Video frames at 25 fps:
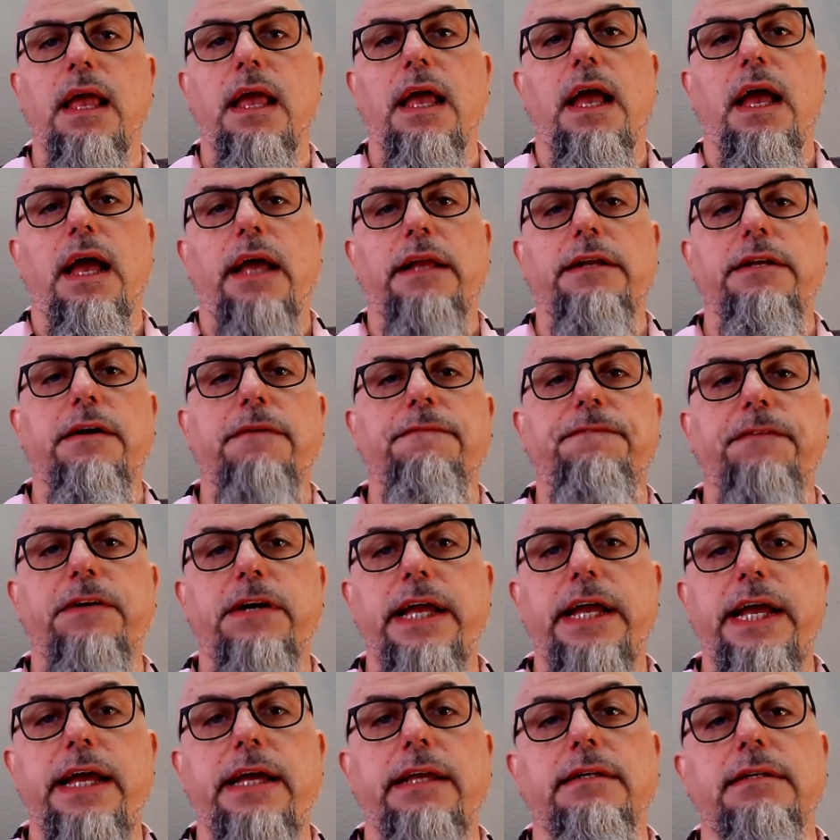And don't
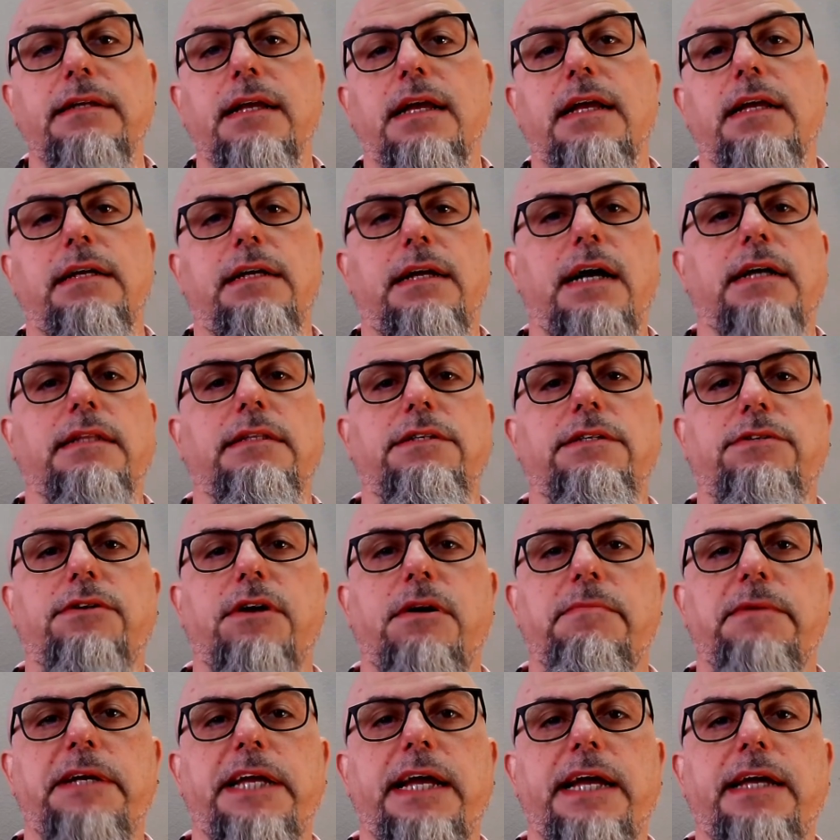forget, Godless
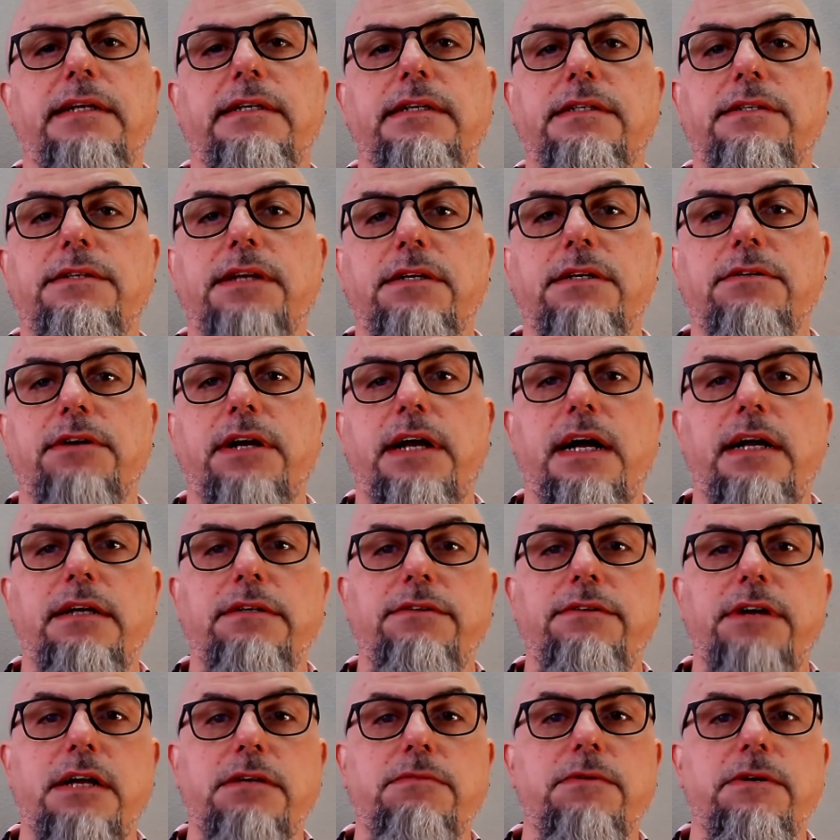Armageddon is under
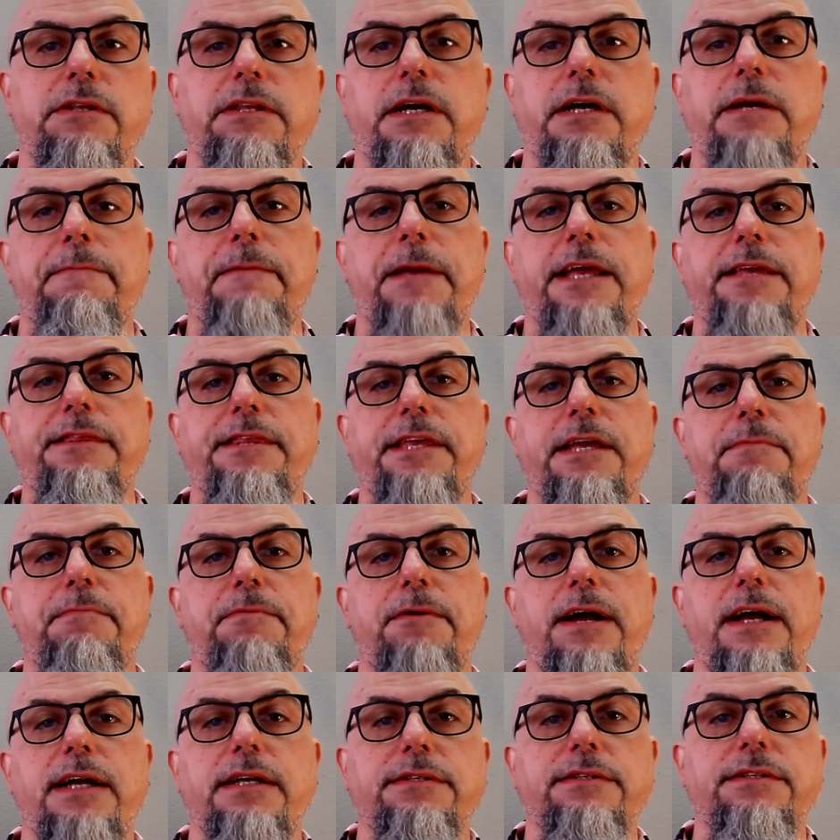contract with Hypatia
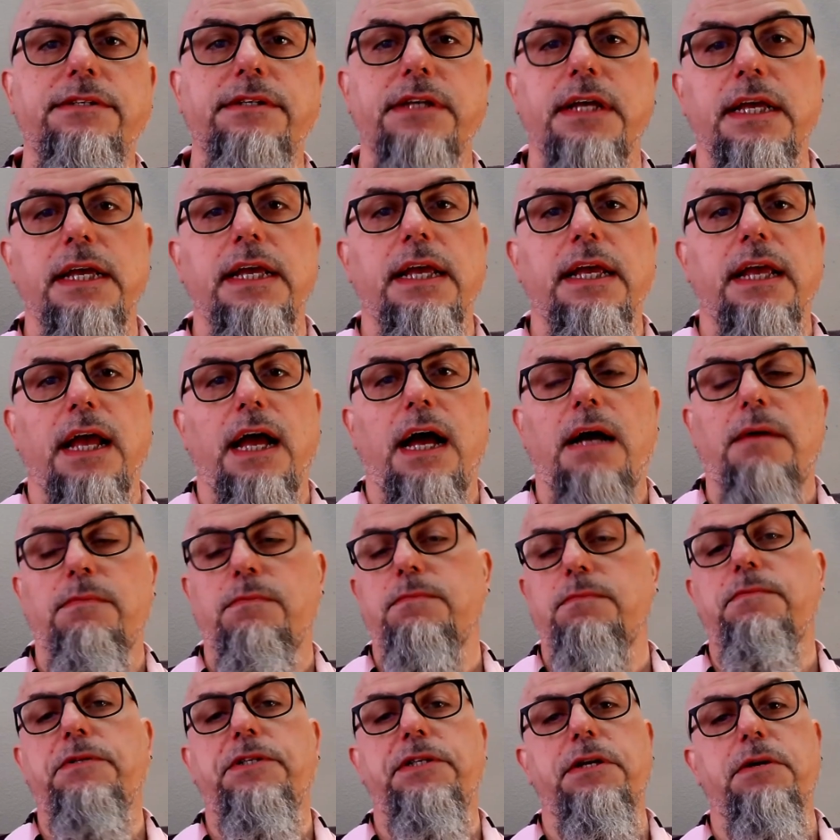Press.
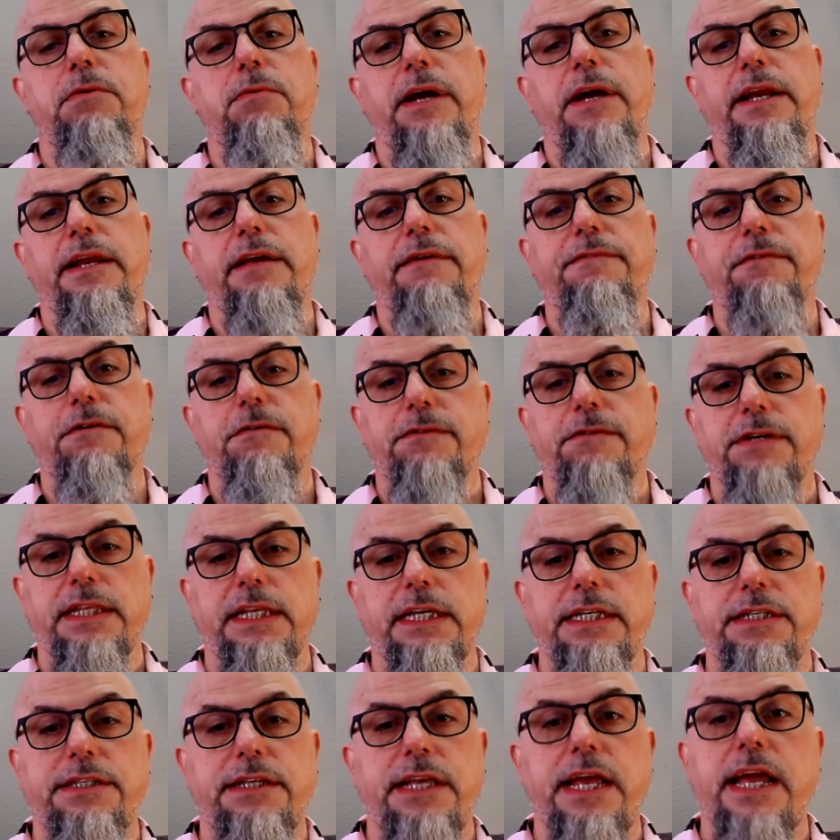I'm still waiting for a
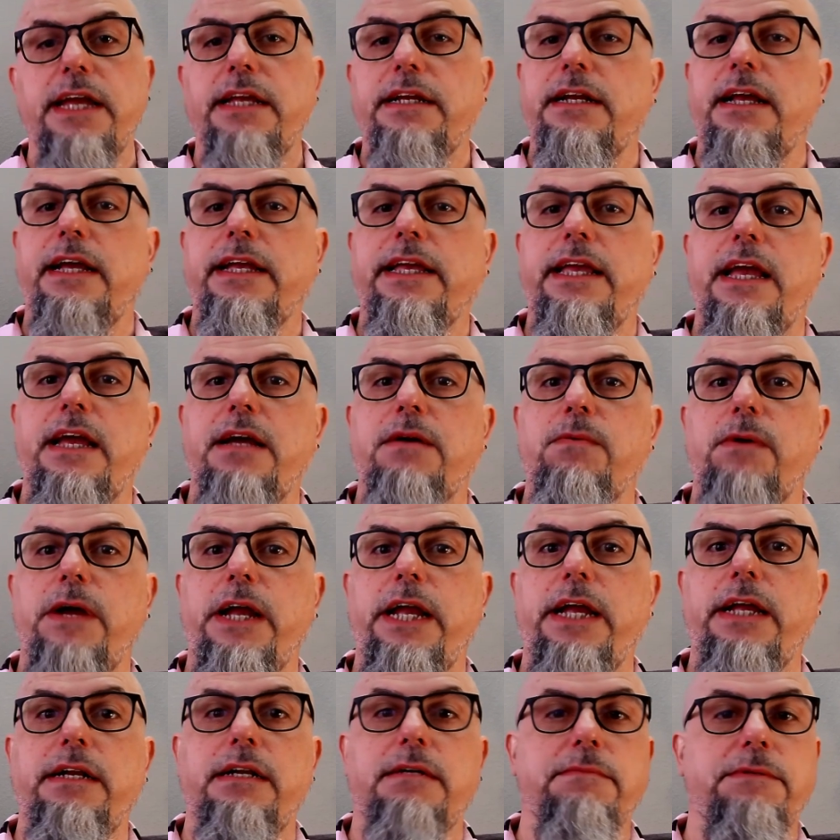release date. I can't
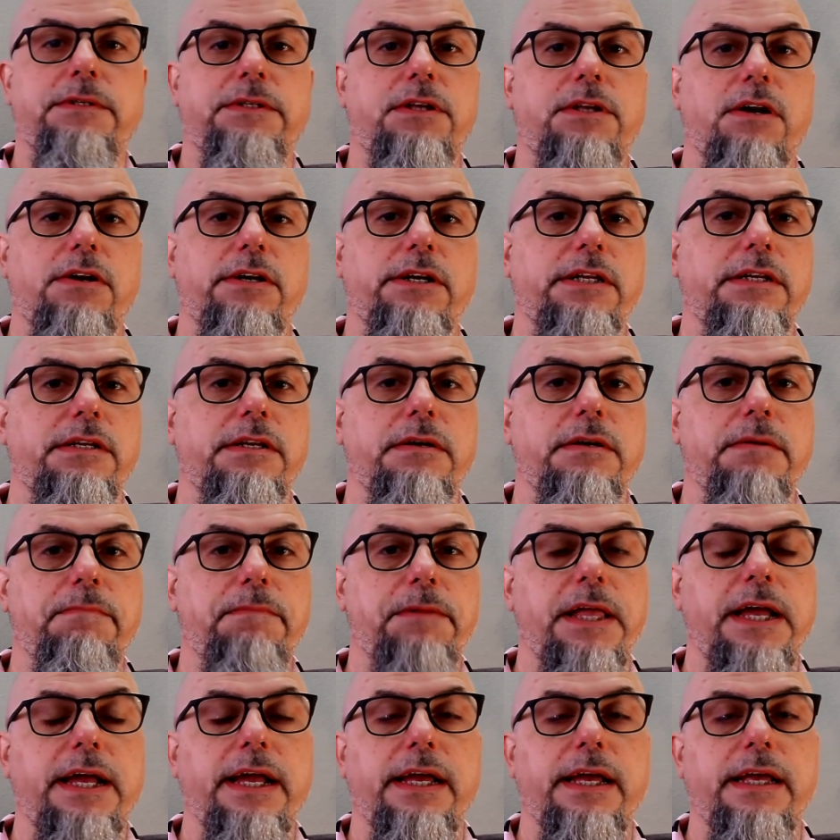wait. I'm starting to
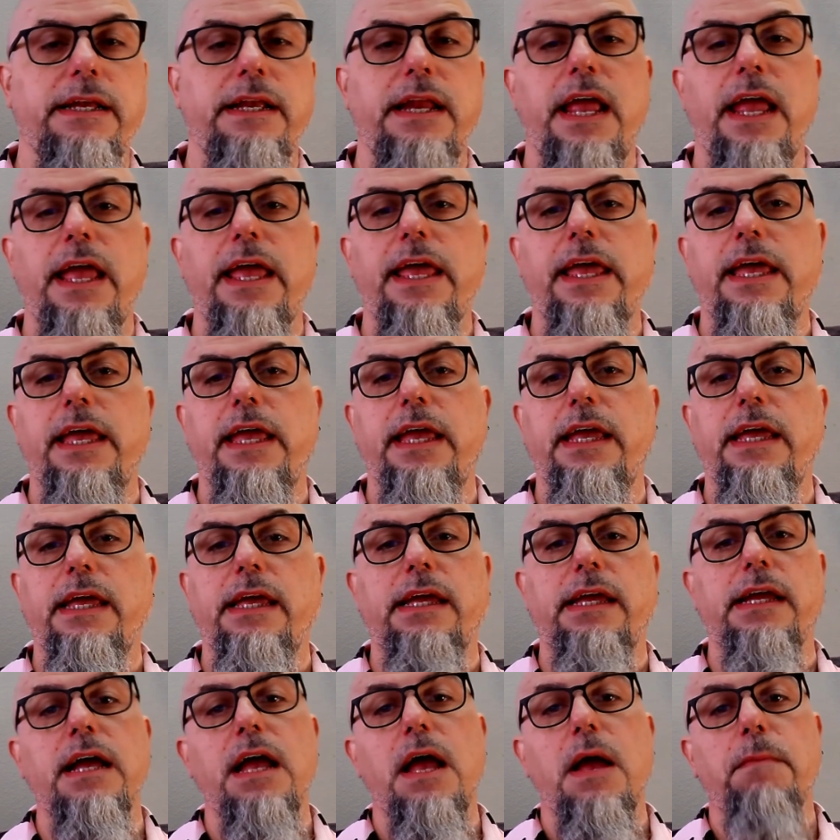plan
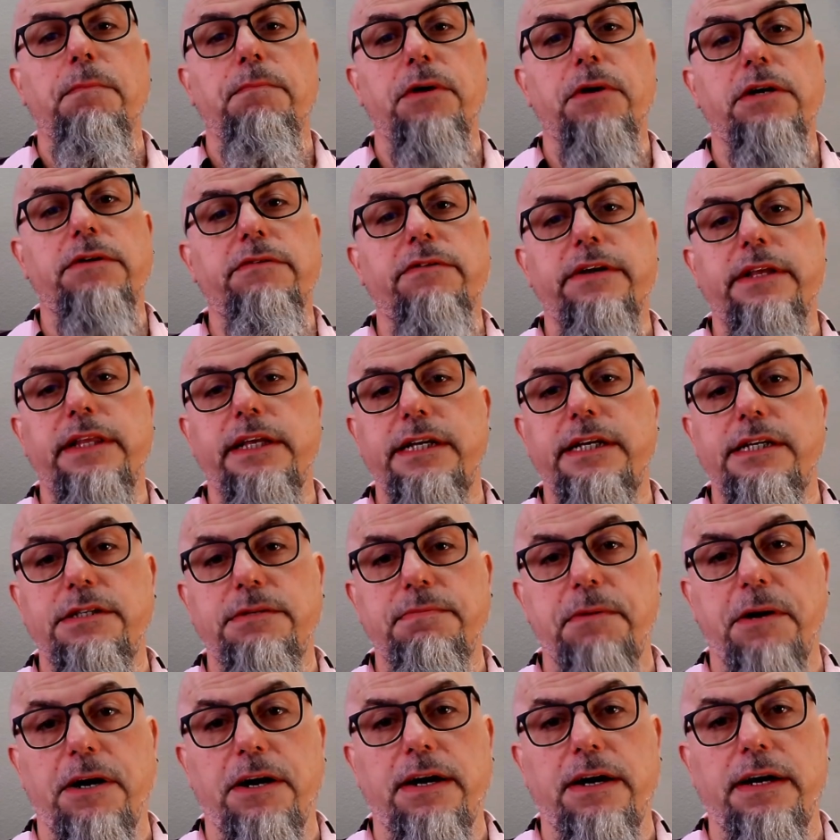a book release
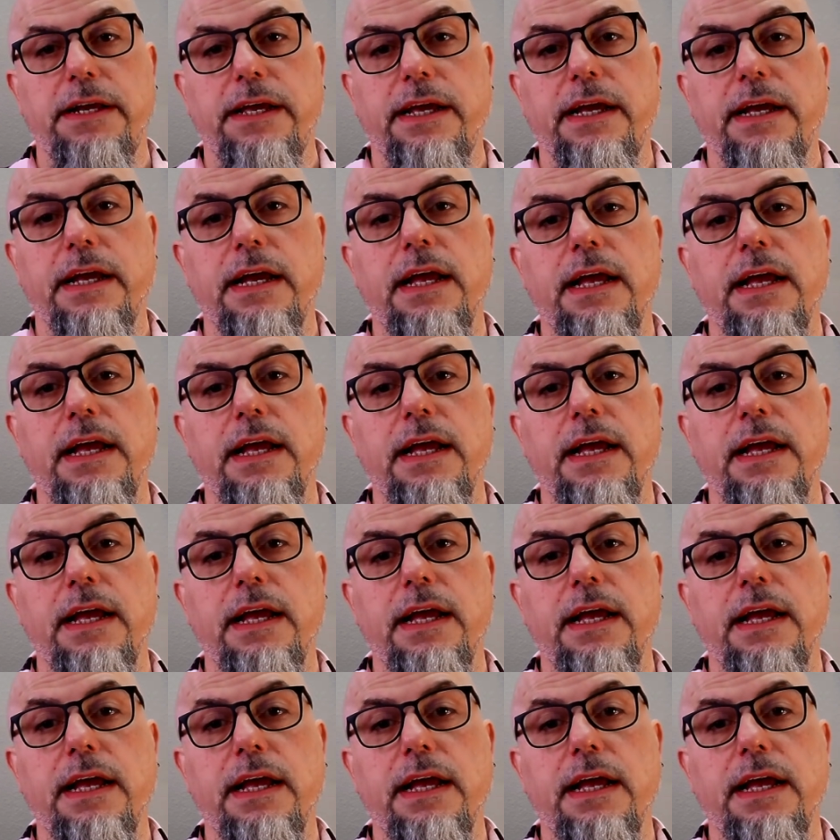party.